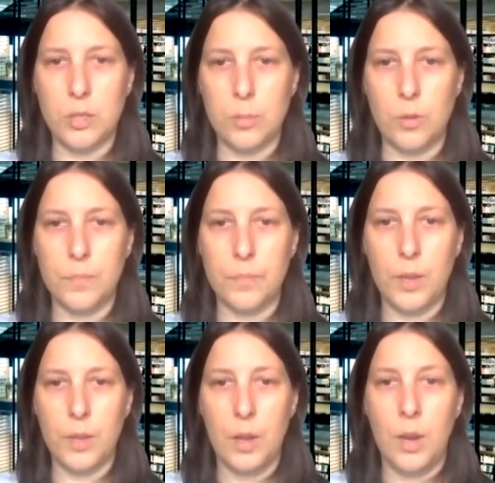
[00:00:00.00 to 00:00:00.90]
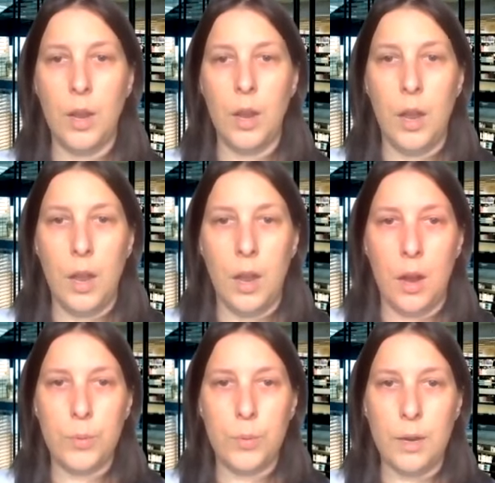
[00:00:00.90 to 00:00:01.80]
possible.
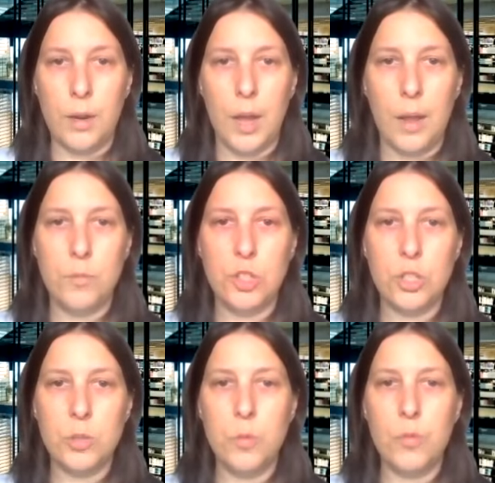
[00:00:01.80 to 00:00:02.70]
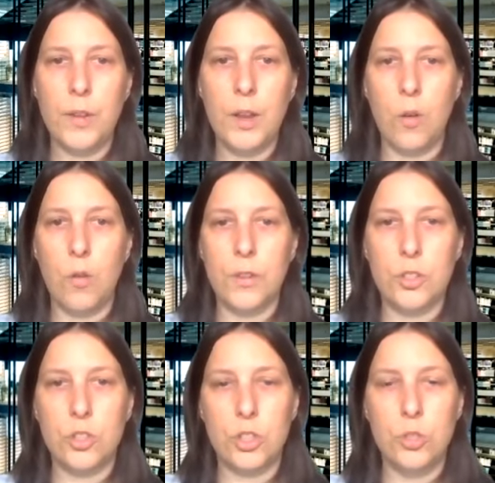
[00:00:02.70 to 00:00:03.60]
All right, I'm just moving over
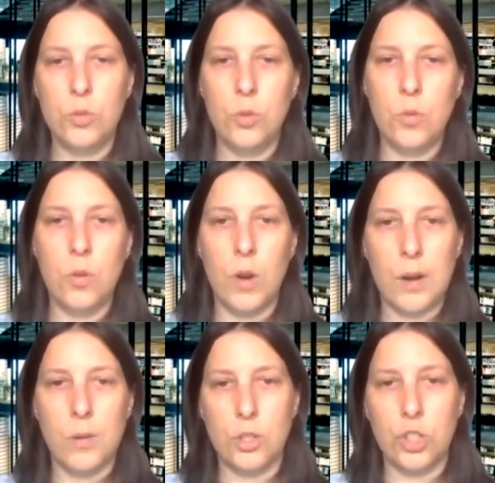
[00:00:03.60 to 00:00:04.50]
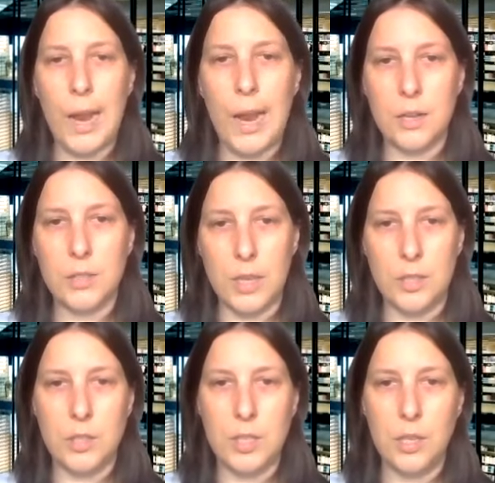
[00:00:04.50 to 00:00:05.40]
to our chat because I
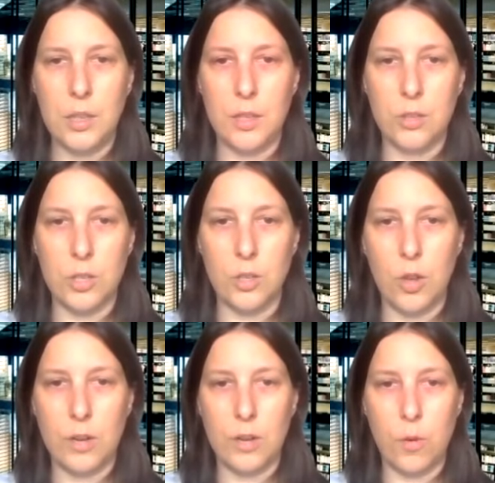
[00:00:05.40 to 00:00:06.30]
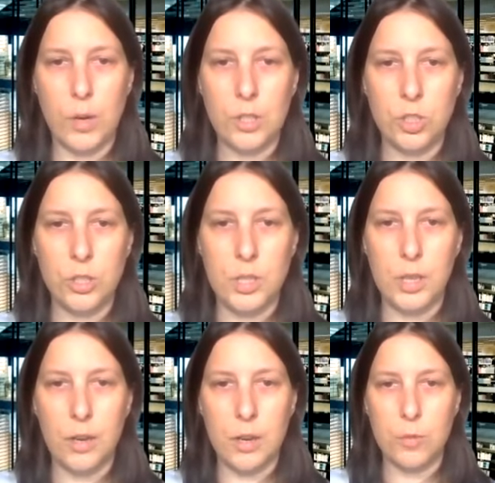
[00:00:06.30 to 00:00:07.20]
see there's a lot of questions in
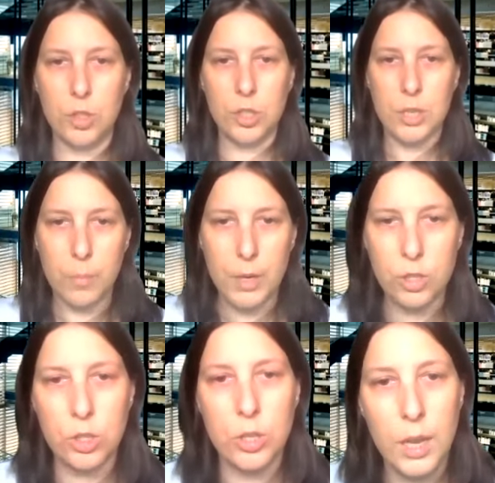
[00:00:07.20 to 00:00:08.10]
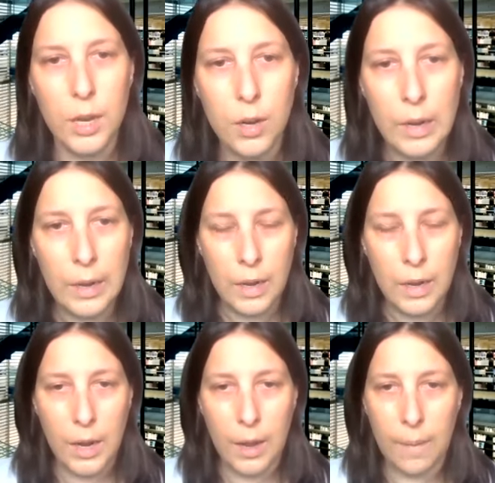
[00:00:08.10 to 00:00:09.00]
there, and I'm just going to make sure that
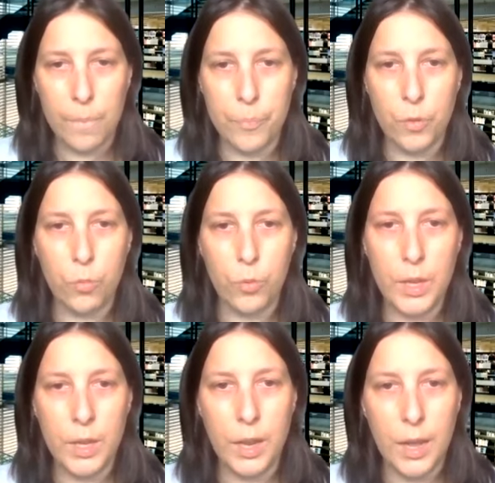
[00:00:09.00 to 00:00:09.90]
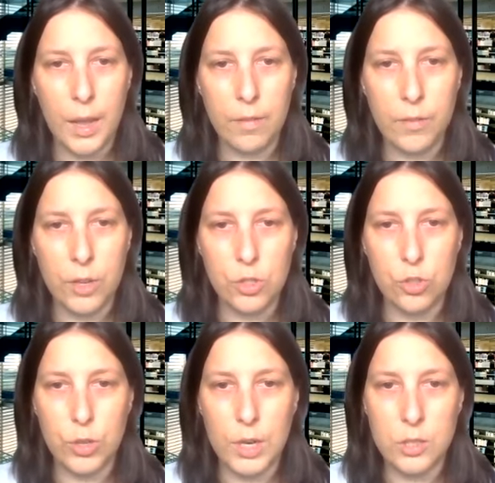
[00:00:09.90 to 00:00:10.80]
we have
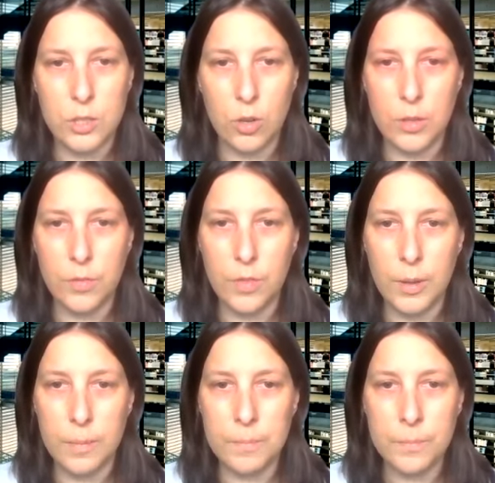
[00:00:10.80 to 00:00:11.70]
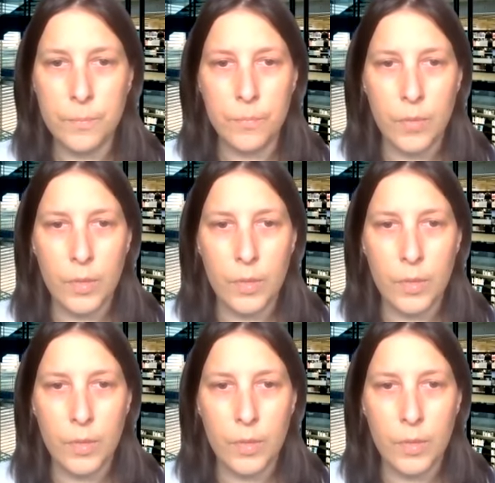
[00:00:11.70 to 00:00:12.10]
addressed all of them.